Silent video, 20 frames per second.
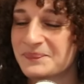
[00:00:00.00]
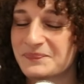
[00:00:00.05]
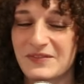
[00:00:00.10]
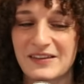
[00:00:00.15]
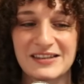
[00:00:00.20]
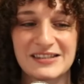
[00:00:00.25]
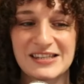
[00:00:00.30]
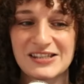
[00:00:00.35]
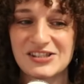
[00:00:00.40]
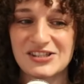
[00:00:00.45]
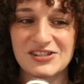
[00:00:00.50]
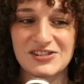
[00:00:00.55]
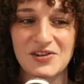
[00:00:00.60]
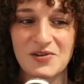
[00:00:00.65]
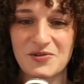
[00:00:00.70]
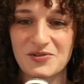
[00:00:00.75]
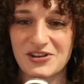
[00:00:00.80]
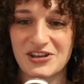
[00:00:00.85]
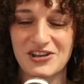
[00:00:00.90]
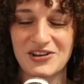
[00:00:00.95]
This is
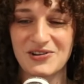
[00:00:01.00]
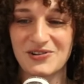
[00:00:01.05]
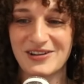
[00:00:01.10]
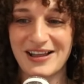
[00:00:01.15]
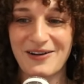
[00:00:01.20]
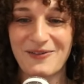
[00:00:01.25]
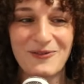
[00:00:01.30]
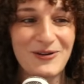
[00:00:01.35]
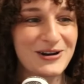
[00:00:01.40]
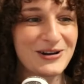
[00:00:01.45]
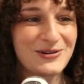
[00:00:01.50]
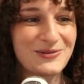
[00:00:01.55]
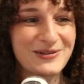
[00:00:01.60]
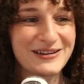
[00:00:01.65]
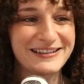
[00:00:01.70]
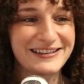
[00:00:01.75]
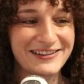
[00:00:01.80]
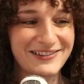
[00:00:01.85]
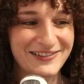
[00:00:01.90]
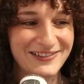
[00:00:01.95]
so cute. Like, what did we
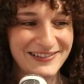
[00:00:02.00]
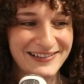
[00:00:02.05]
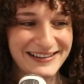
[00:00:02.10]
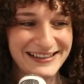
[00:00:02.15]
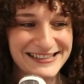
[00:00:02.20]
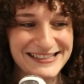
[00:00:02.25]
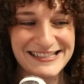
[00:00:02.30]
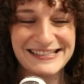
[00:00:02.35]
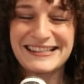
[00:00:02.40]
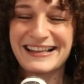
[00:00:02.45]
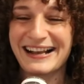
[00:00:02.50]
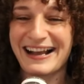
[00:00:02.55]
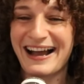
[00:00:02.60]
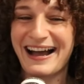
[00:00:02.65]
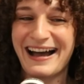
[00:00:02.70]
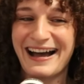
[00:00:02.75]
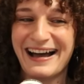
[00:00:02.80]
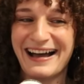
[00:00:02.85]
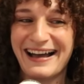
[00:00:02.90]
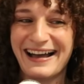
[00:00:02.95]
do? It's just like,
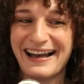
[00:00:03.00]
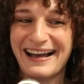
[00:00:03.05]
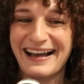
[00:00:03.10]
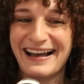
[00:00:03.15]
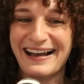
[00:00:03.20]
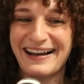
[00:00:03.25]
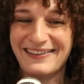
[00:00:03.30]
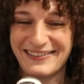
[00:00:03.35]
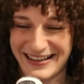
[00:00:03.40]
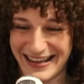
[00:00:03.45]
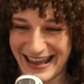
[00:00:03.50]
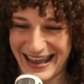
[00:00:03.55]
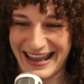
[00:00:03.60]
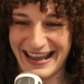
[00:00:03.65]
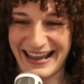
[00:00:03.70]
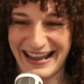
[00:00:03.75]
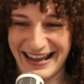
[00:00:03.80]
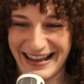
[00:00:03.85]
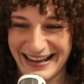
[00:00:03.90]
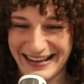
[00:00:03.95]

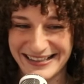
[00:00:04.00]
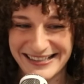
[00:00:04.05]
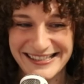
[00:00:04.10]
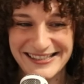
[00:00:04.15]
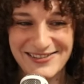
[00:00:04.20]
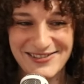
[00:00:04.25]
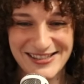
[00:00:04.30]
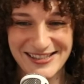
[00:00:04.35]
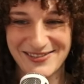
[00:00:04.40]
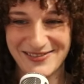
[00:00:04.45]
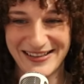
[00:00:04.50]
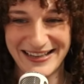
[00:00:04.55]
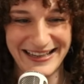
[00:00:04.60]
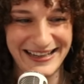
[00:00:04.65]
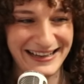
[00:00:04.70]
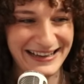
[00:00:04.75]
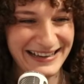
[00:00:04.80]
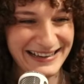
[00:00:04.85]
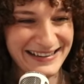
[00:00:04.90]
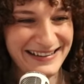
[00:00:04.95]
okay, so
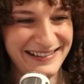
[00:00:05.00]
sweet.